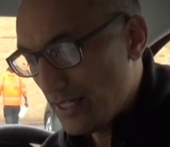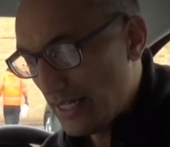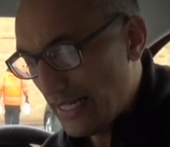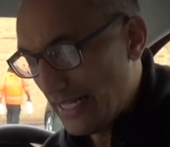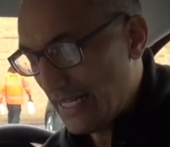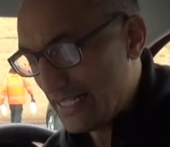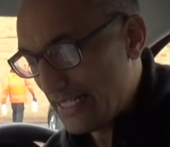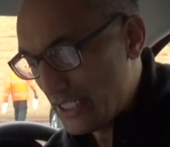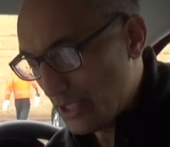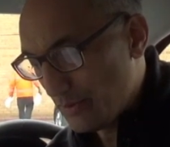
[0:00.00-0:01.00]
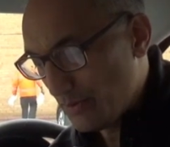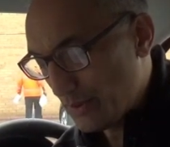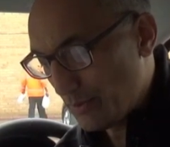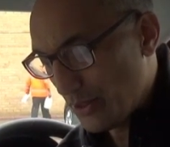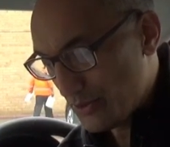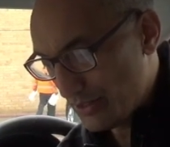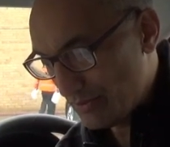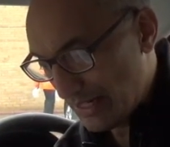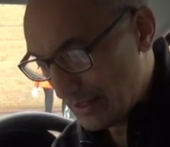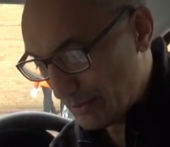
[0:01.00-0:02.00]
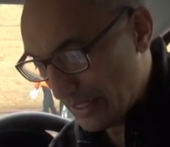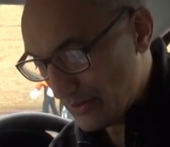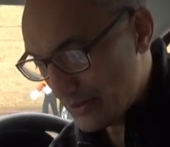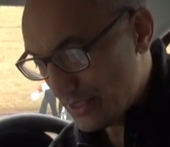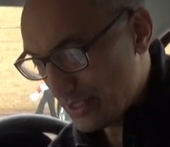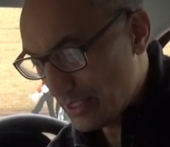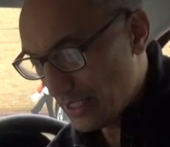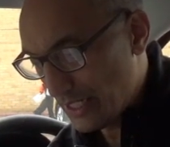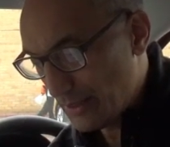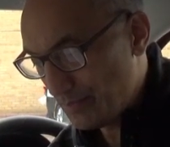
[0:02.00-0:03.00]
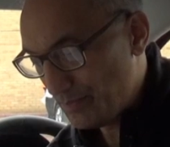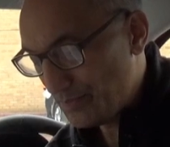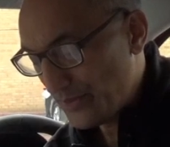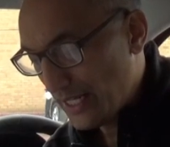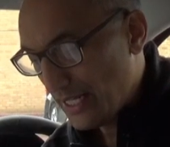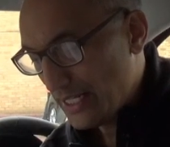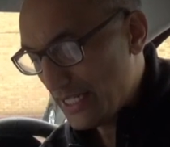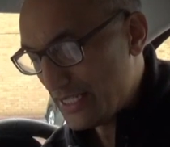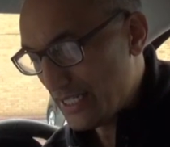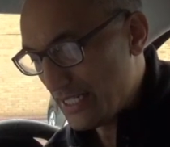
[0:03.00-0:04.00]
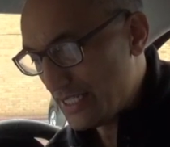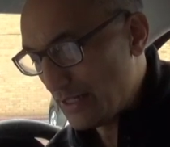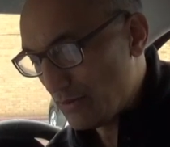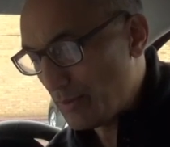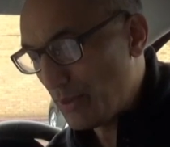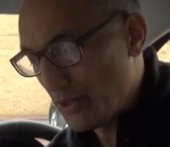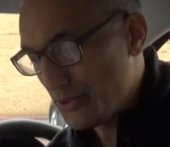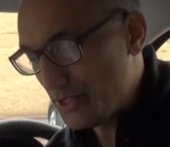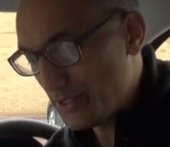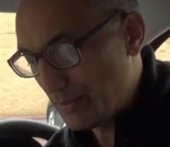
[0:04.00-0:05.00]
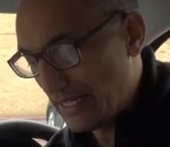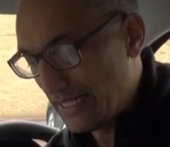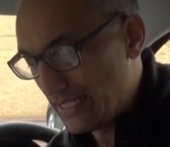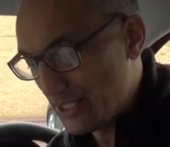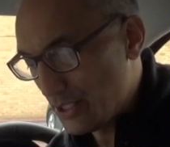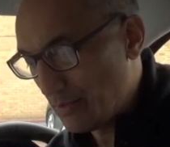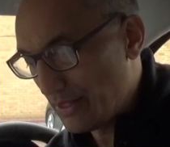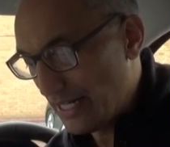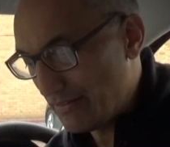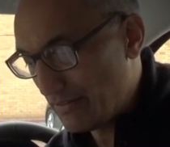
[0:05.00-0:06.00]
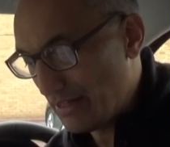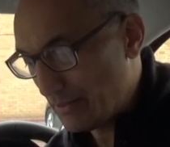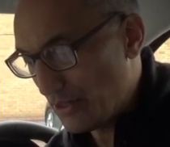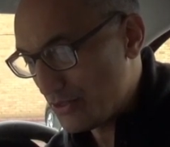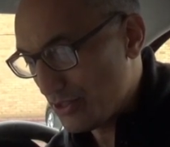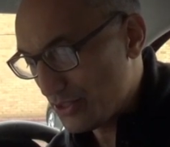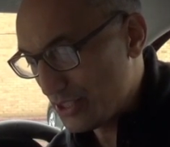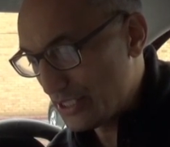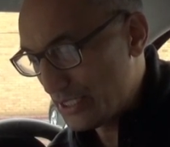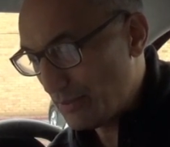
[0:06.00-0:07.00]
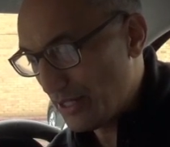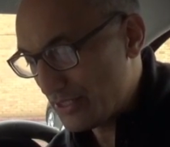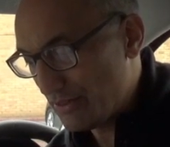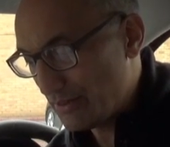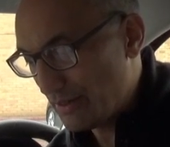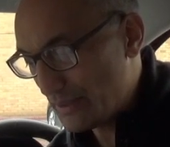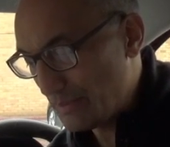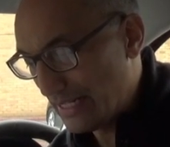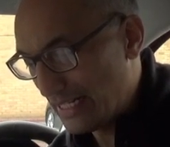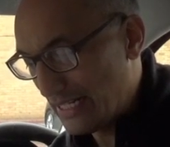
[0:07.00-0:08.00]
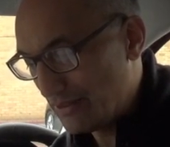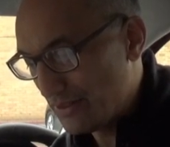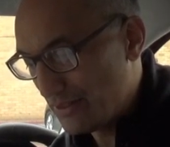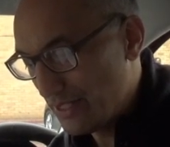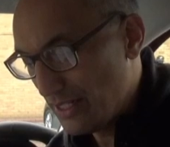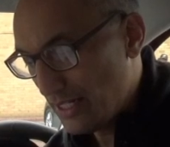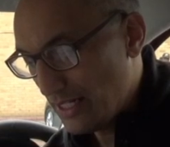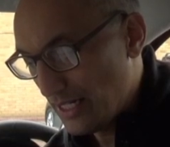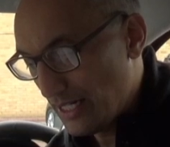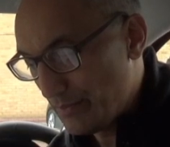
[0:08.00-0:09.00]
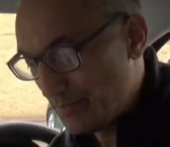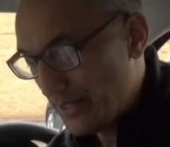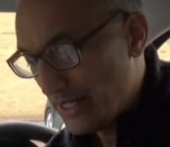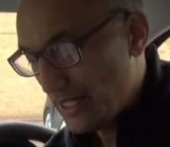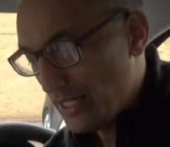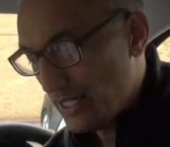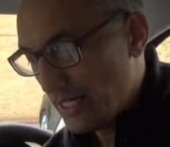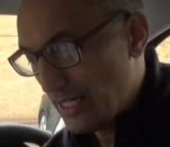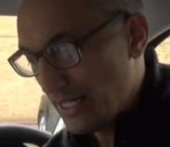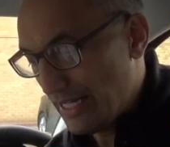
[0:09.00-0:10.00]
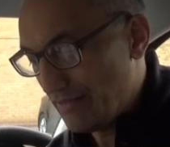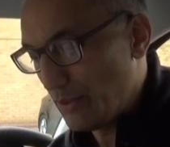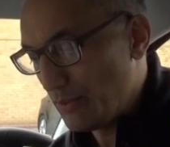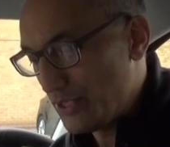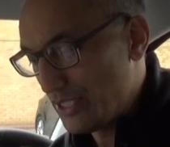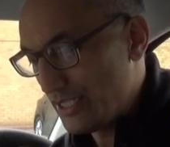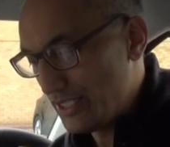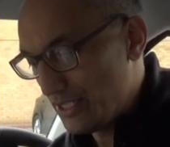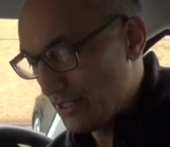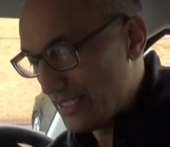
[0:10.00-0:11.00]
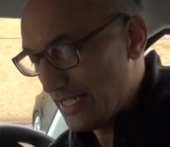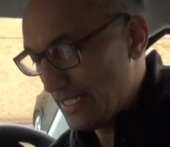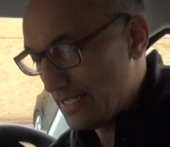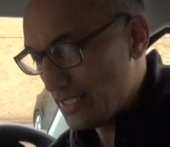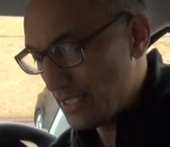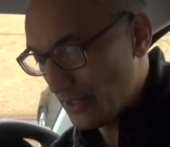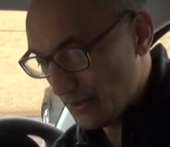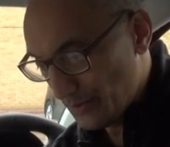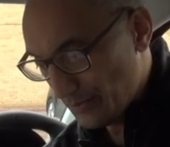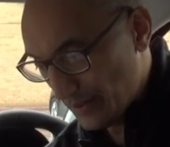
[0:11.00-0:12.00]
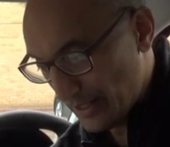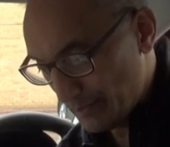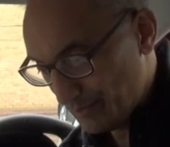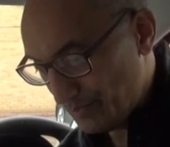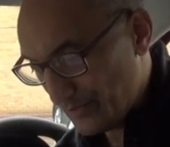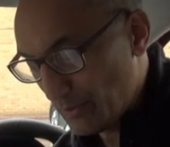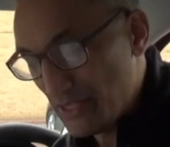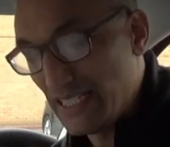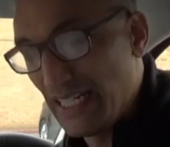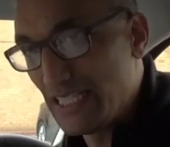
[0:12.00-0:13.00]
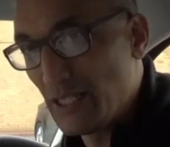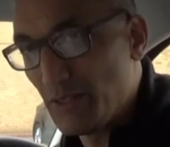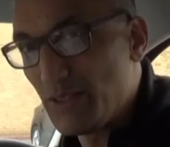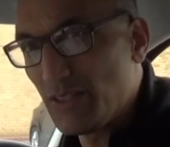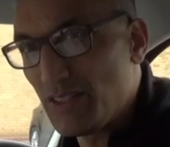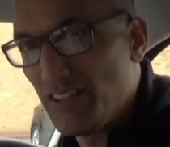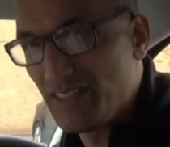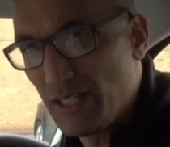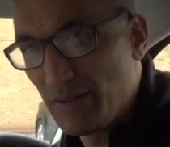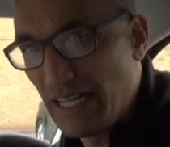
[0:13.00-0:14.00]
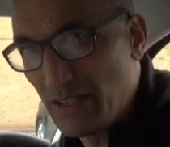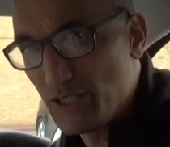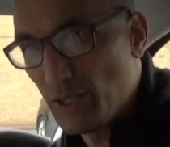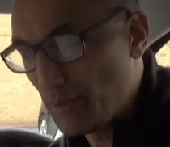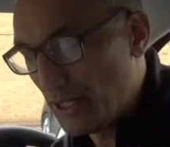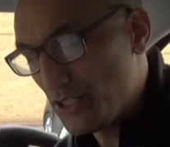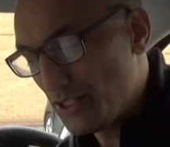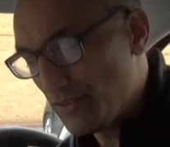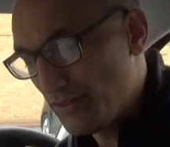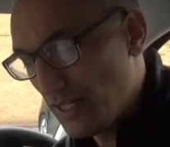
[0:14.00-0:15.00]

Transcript: he had an issue with approaching roundabouts. His general approach speed and stopping at every roundabout junction, despite roundabouts being clear and he had an opportunity to proceed, so he was kind of slowing down and stopping. I should have,